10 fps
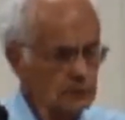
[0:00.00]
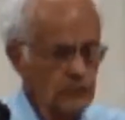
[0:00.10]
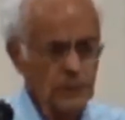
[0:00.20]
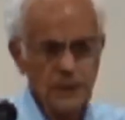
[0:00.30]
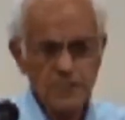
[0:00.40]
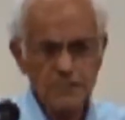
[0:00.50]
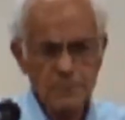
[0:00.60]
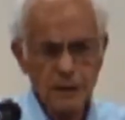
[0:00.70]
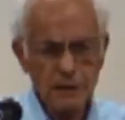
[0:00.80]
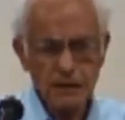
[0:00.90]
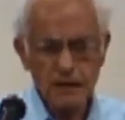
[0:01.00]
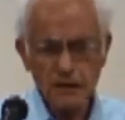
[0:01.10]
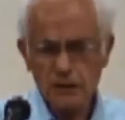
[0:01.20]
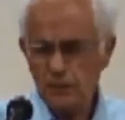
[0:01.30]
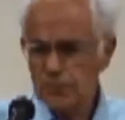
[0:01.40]
Which means that
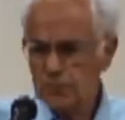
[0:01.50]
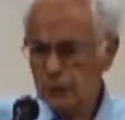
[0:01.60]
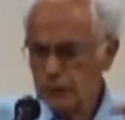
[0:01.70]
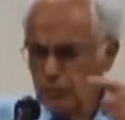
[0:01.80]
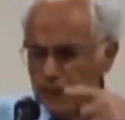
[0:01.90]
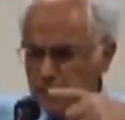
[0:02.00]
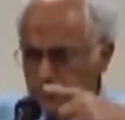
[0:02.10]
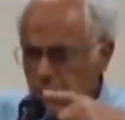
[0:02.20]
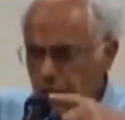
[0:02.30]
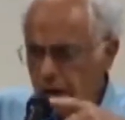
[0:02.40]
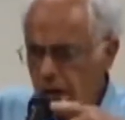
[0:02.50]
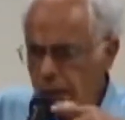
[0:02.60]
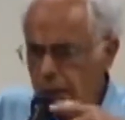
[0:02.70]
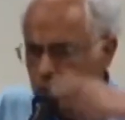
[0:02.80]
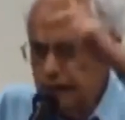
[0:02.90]
we don't blame
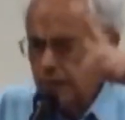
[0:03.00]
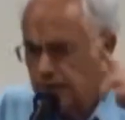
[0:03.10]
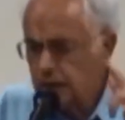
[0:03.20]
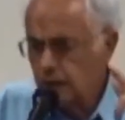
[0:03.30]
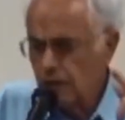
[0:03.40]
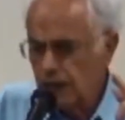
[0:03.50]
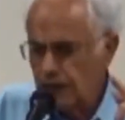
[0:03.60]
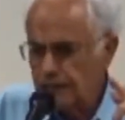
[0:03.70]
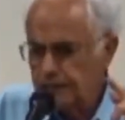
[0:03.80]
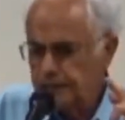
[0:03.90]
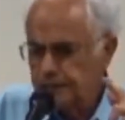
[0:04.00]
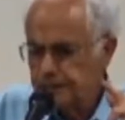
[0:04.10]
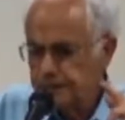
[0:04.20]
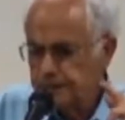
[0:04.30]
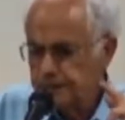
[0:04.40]
Yaakov, we blame the Torah.
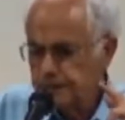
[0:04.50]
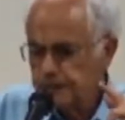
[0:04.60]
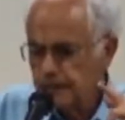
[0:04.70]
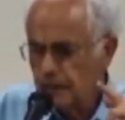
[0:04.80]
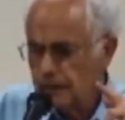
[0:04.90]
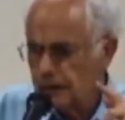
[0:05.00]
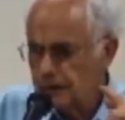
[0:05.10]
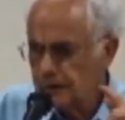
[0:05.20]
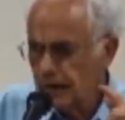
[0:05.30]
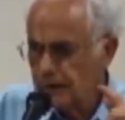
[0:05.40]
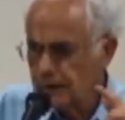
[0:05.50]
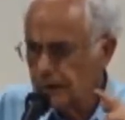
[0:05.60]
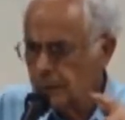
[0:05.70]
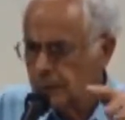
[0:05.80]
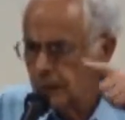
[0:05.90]
You understand?
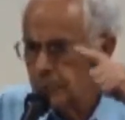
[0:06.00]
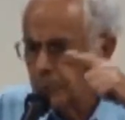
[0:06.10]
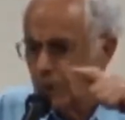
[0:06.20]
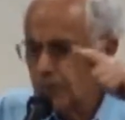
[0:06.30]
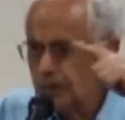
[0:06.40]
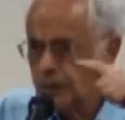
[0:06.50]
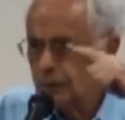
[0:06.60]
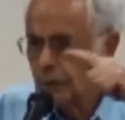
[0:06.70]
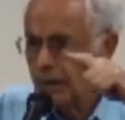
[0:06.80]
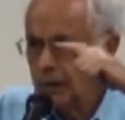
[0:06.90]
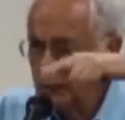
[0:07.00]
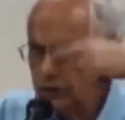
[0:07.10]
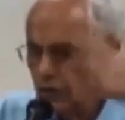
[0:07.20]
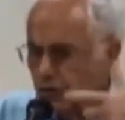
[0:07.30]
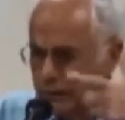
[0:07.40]
The problem is why the
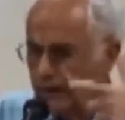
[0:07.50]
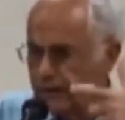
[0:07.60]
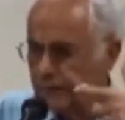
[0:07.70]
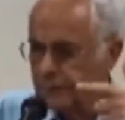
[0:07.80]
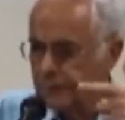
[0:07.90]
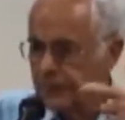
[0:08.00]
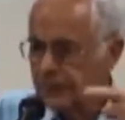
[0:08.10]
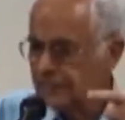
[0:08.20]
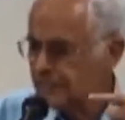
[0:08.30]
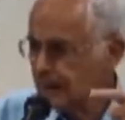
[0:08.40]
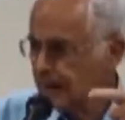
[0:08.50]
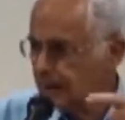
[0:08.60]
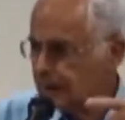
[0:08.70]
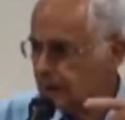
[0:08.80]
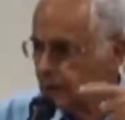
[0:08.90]
Torah doesn't
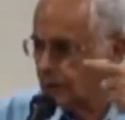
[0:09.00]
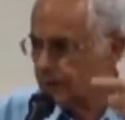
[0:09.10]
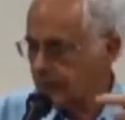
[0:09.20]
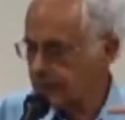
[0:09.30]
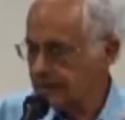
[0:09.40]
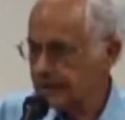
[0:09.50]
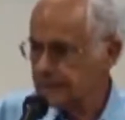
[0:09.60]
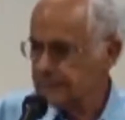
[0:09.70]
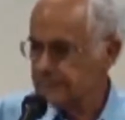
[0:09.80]
say that it was ugly.